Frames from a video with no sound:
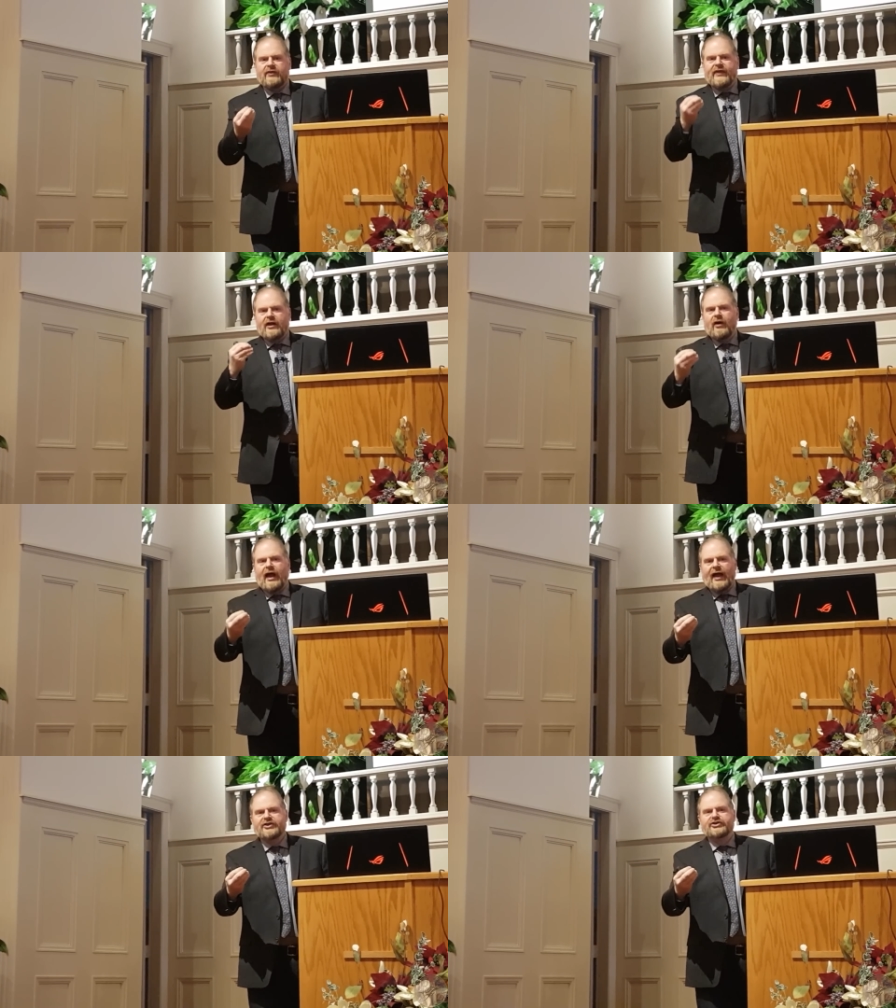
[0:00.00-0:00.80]
they're
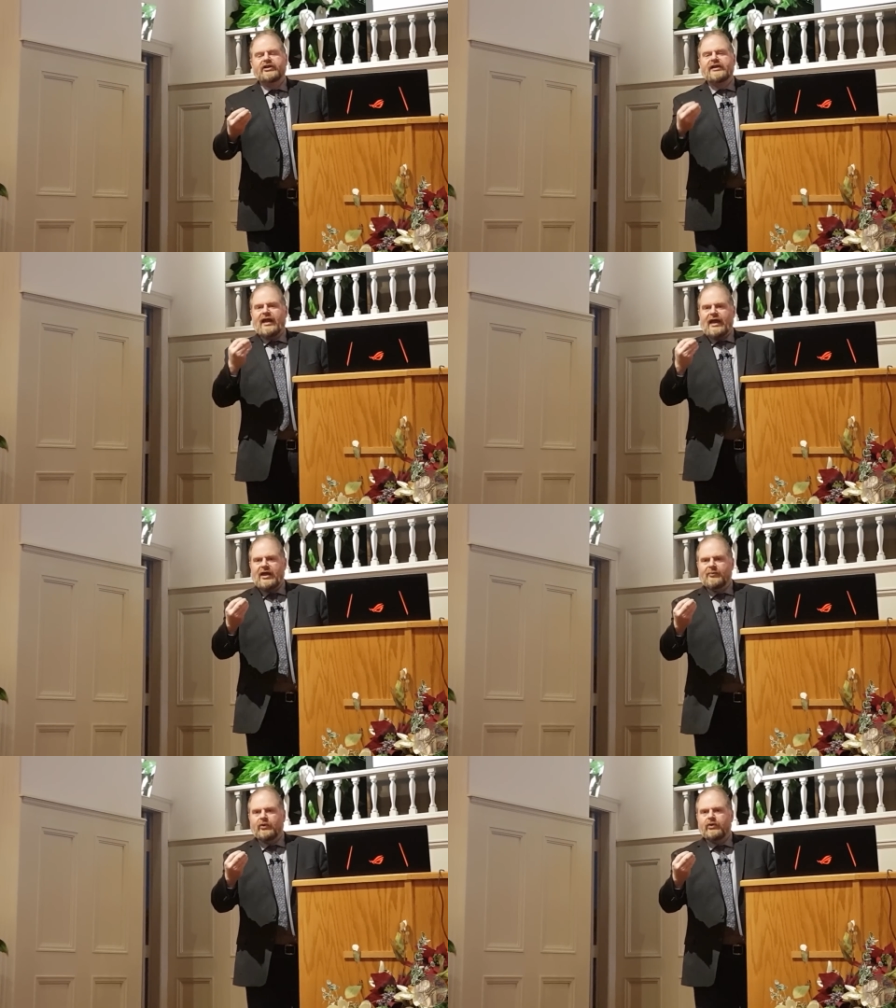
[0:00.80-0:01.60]
actually
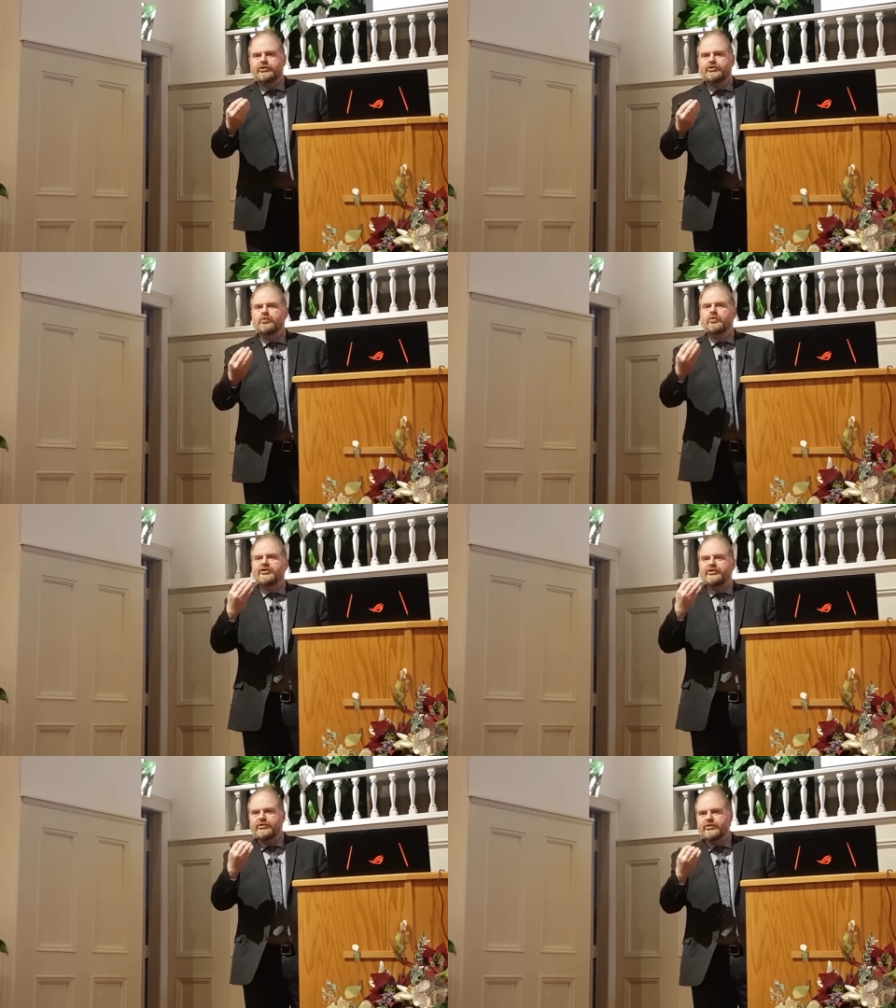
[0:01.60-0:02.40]
able to
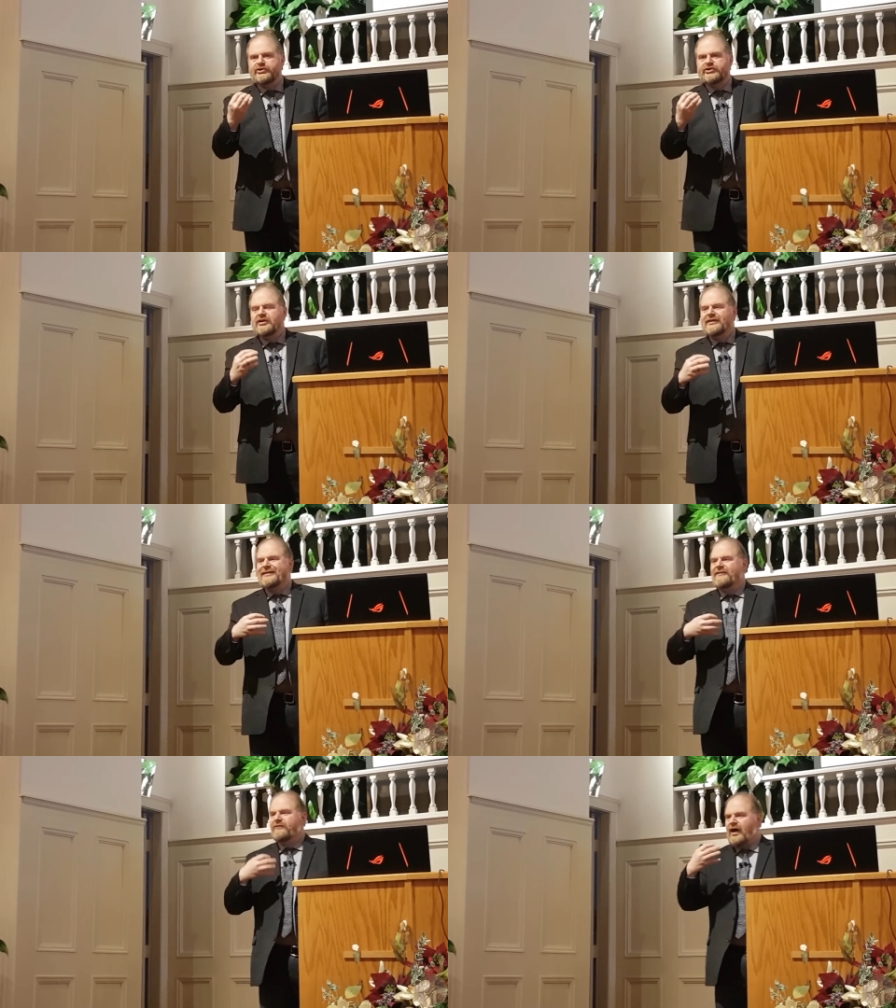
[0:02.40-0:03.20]
reduce
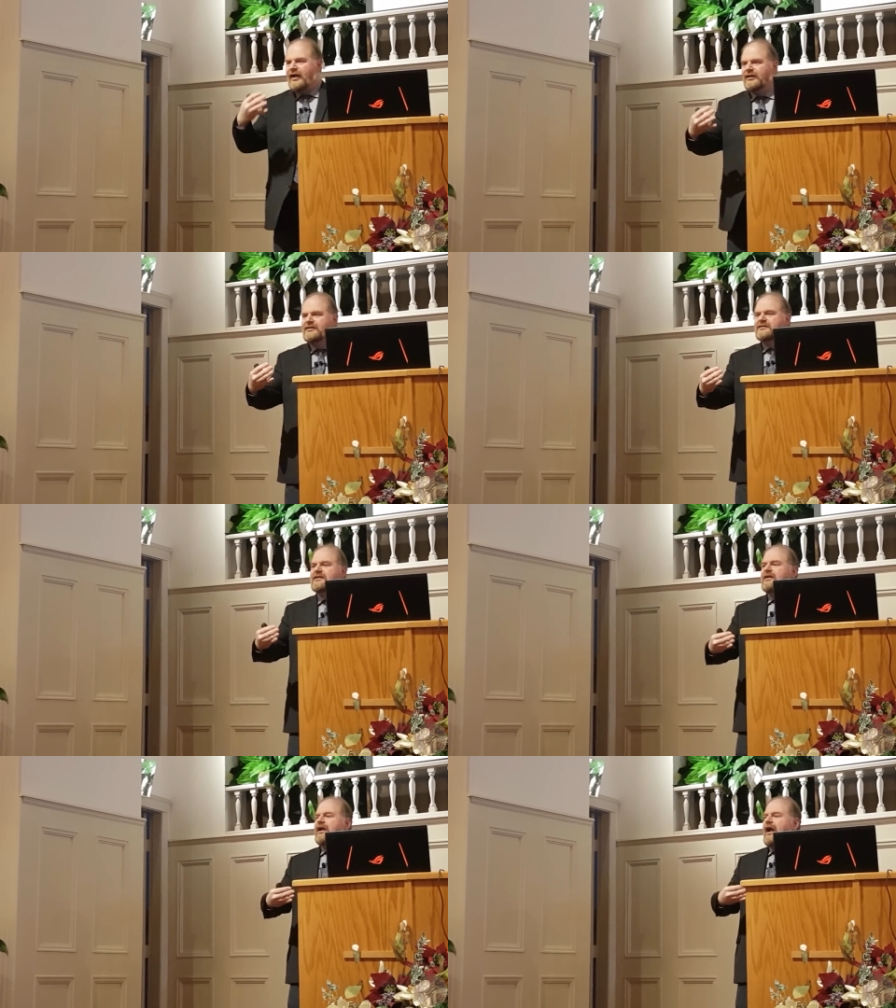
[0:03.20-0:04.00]
the violence
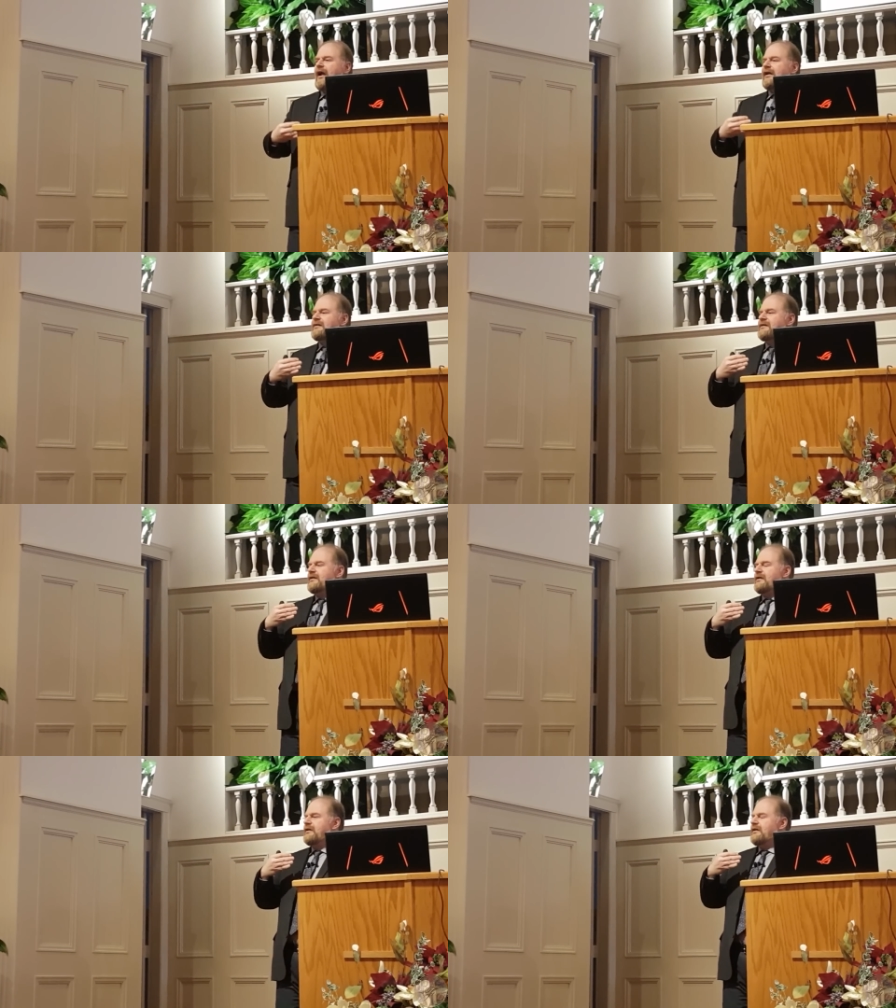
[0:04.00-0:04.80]
and
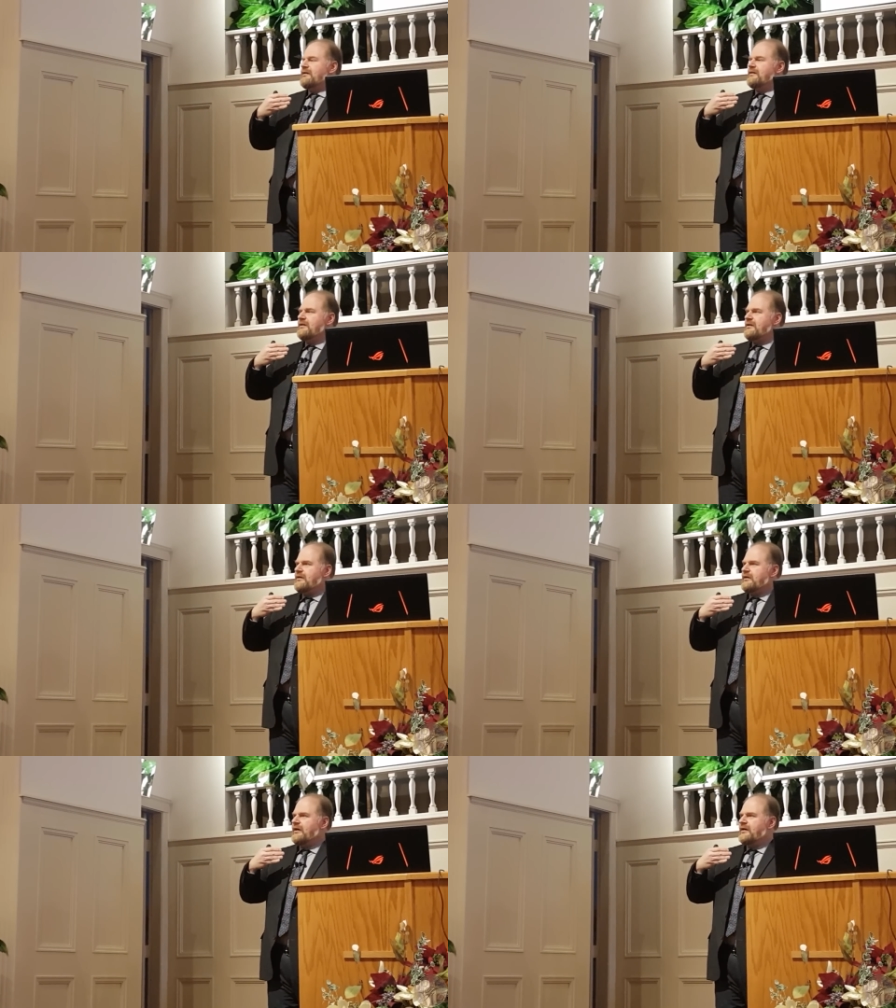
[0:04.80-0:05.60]
the,
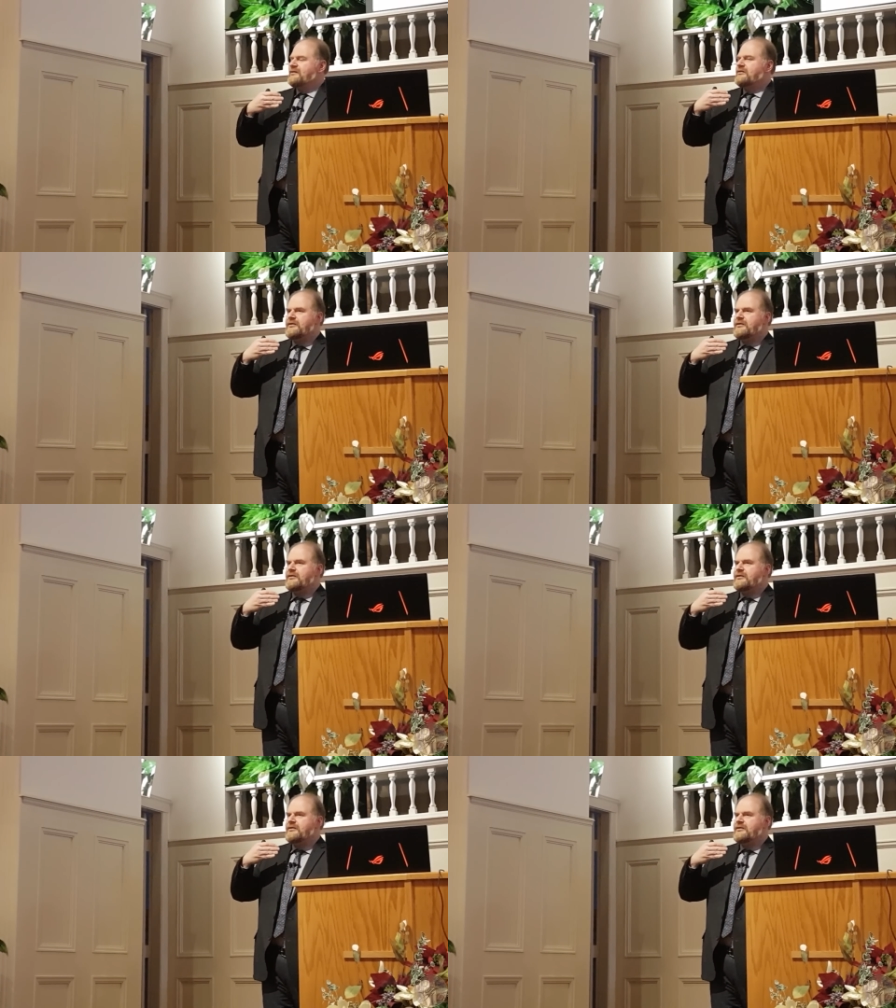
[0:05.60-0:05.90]
the, uh,